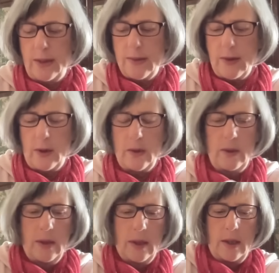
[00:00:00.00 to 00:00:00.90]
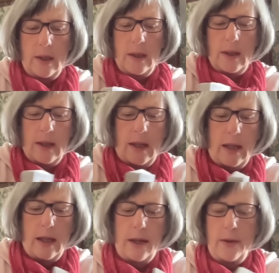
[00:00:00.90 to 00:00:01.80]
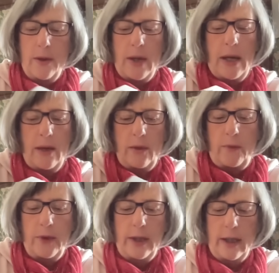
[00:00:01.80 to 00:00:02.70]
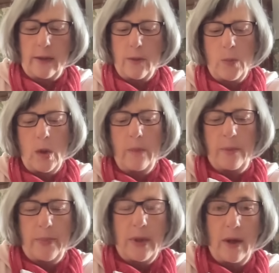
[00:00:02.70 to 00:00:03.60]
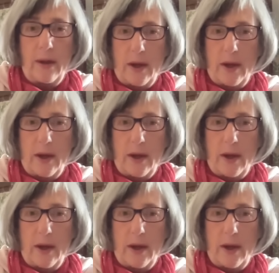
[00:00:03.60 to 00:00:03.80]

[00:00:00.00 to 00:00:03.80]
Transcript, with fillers: So uh, I don't know how you're feeling at the moment, but I,